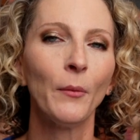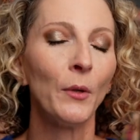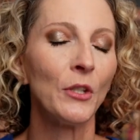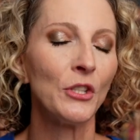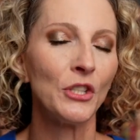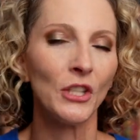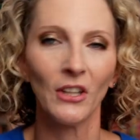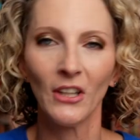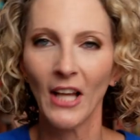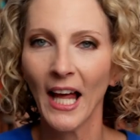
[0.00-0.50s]

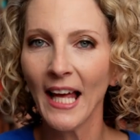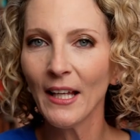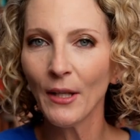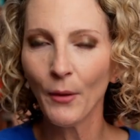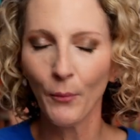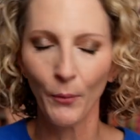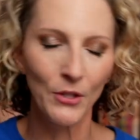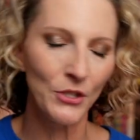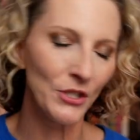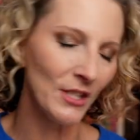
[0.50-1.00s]
what you like,
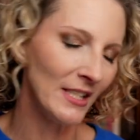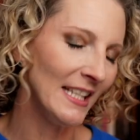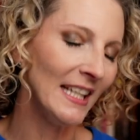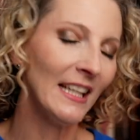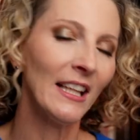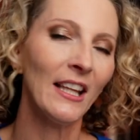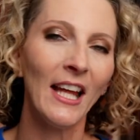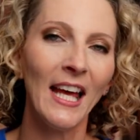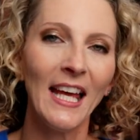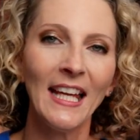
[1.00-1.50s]
what you
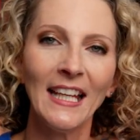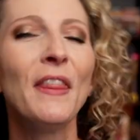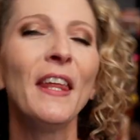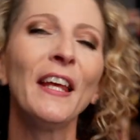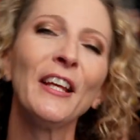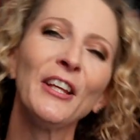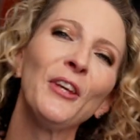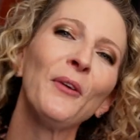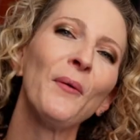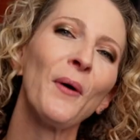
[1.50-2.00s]
didn't like.
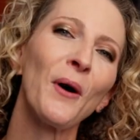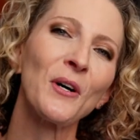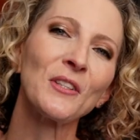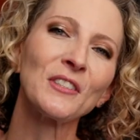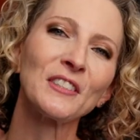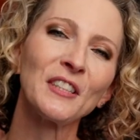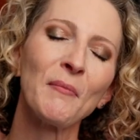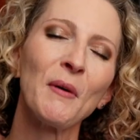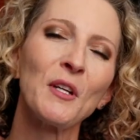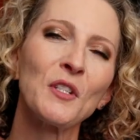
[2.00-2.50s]
Thank you all
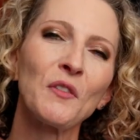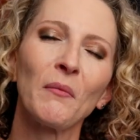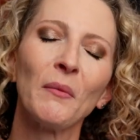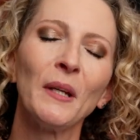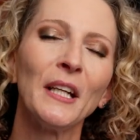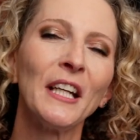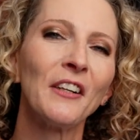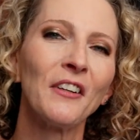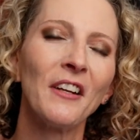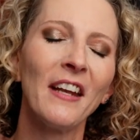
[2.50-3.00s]
so much for
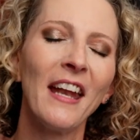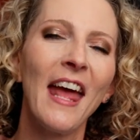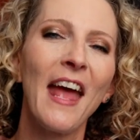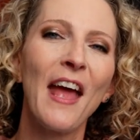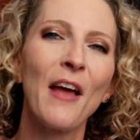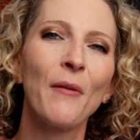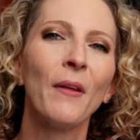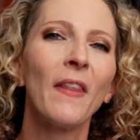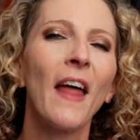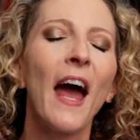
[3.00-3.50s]
being here
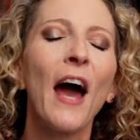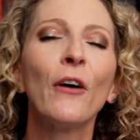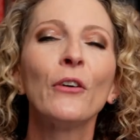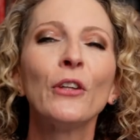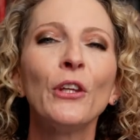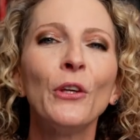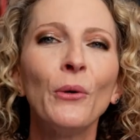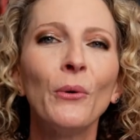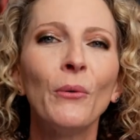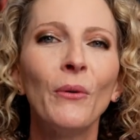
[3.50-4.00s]
today. Without
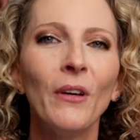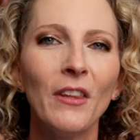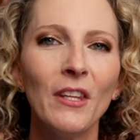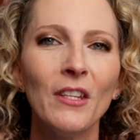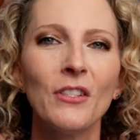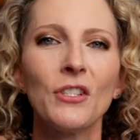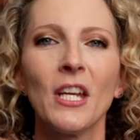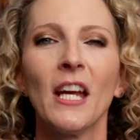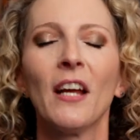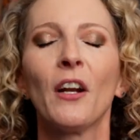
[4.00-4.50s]
you,
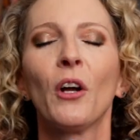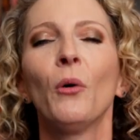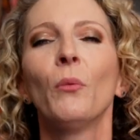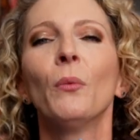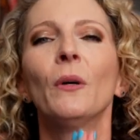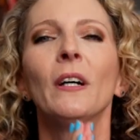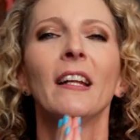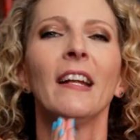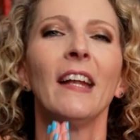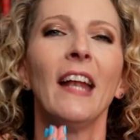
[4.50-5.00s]
this channel
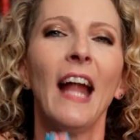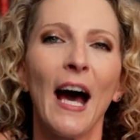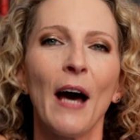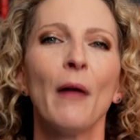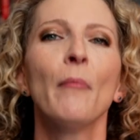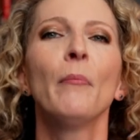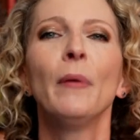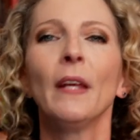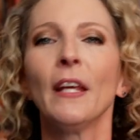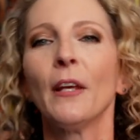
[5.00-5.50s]
would
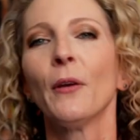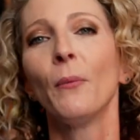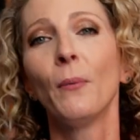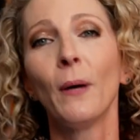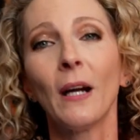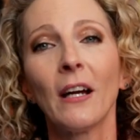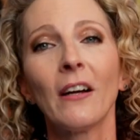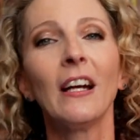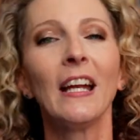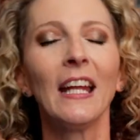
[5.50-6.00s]
not be
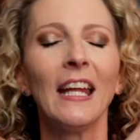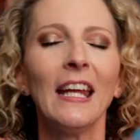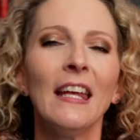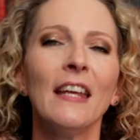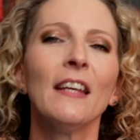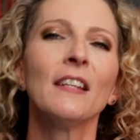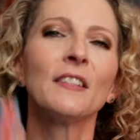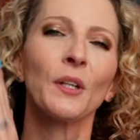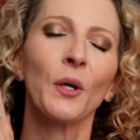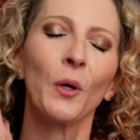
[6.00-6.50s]
where it
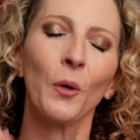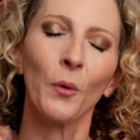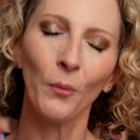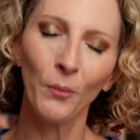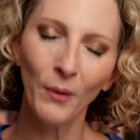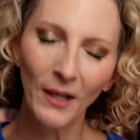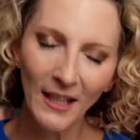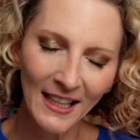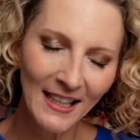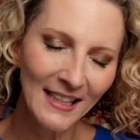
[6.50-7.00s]
is or
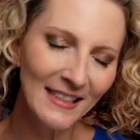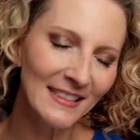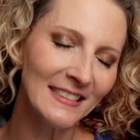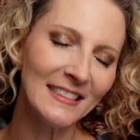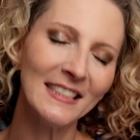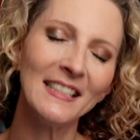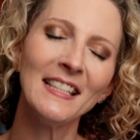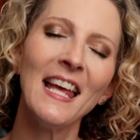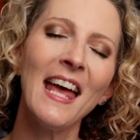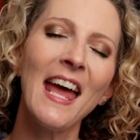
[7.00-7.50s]
what it is
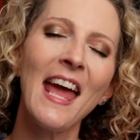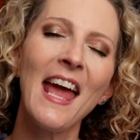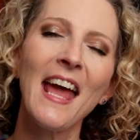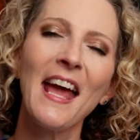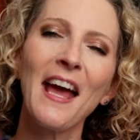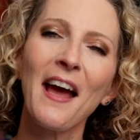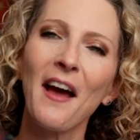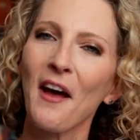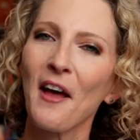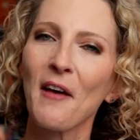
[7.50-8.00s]

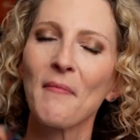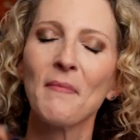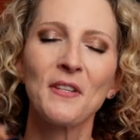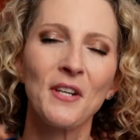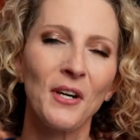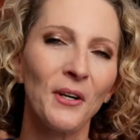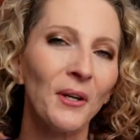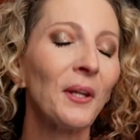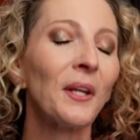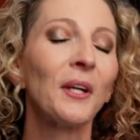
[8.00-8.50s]
today. I am
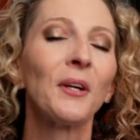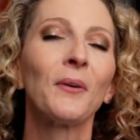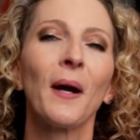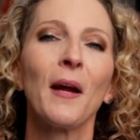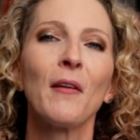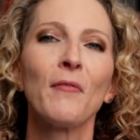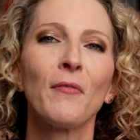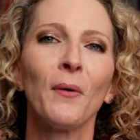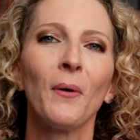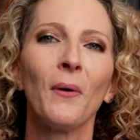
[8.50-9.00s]
eternally
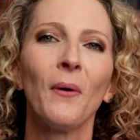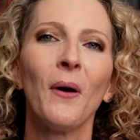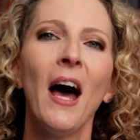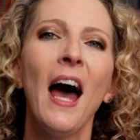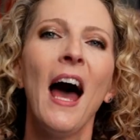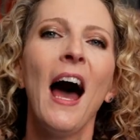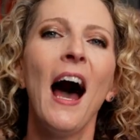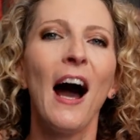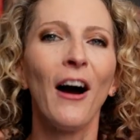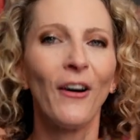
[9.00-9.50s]
grateful.
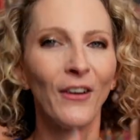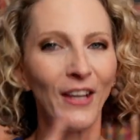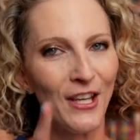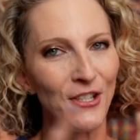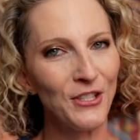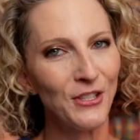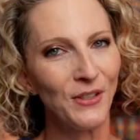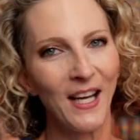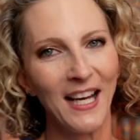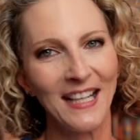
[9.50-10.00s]
I'll
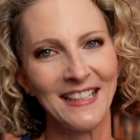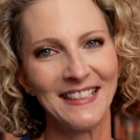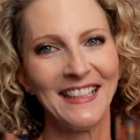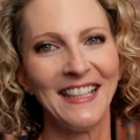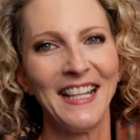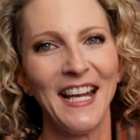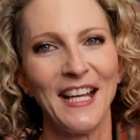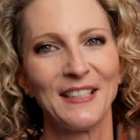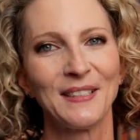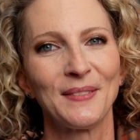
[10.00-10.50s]
catch you guys in
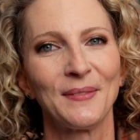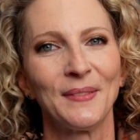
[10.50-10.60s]
the next